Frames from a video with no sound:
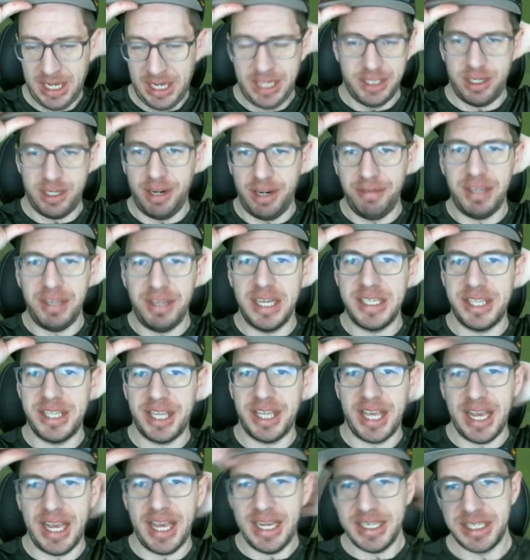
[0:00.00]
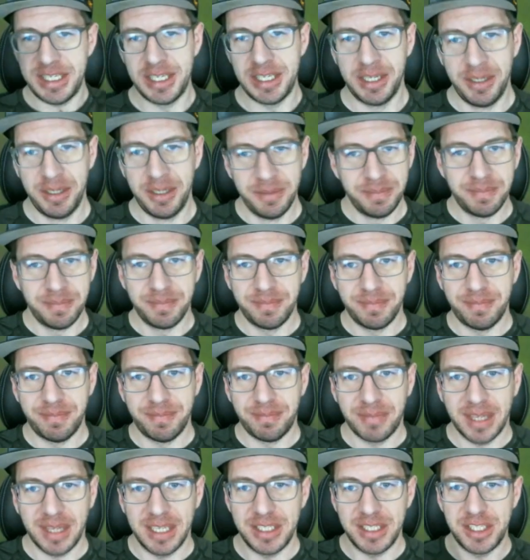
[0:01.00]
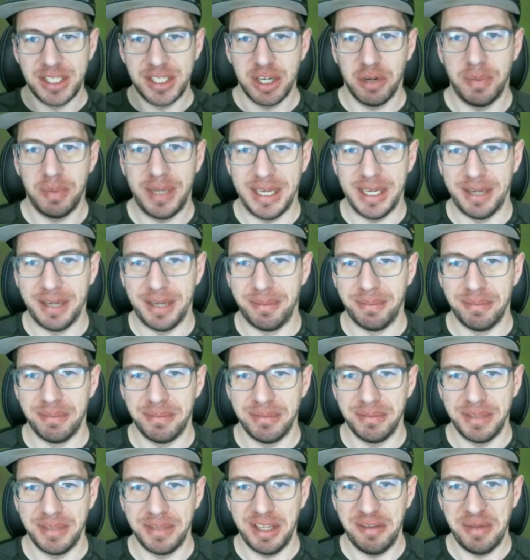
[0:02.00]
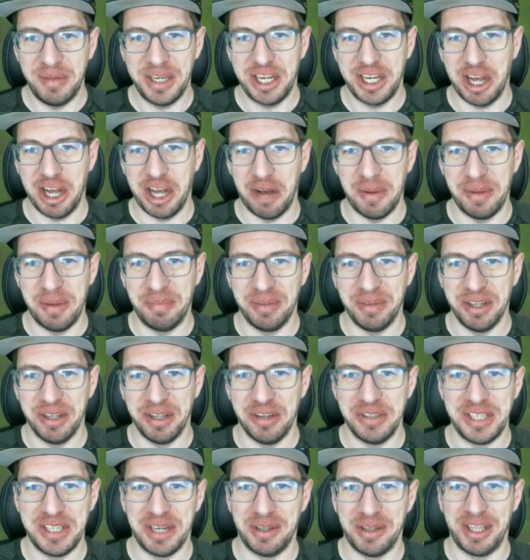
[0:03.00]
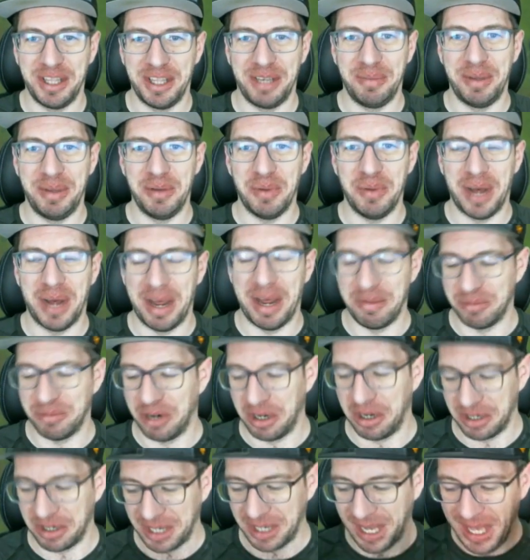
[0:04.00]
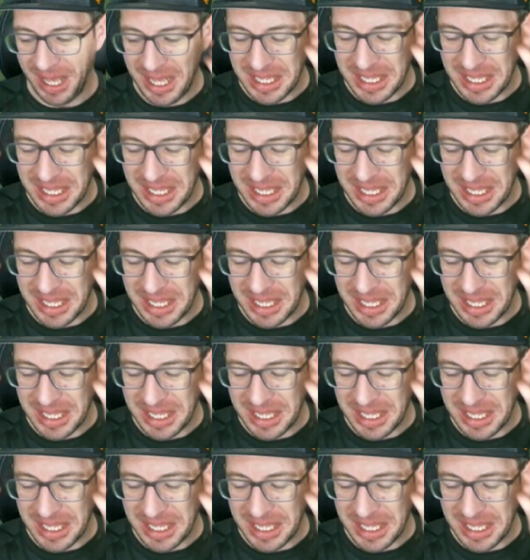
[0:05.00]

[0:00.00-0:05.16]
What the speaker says: So if that's the case, so be it. Leave me a comment below telling me why I'm wrong.